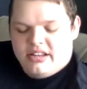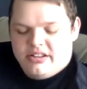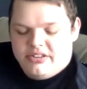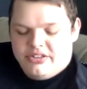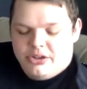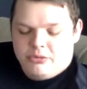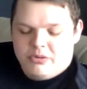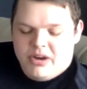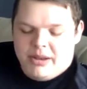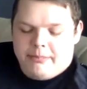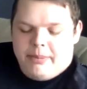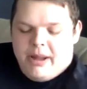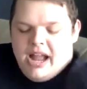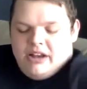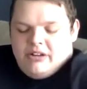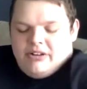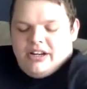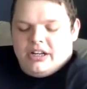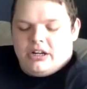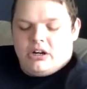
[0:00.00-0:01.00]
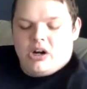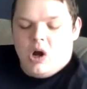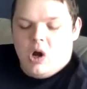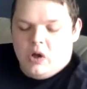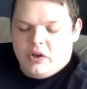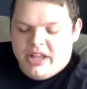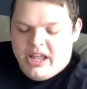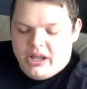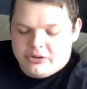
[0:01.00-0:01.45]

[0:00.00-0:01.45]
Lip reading: the red pirate called out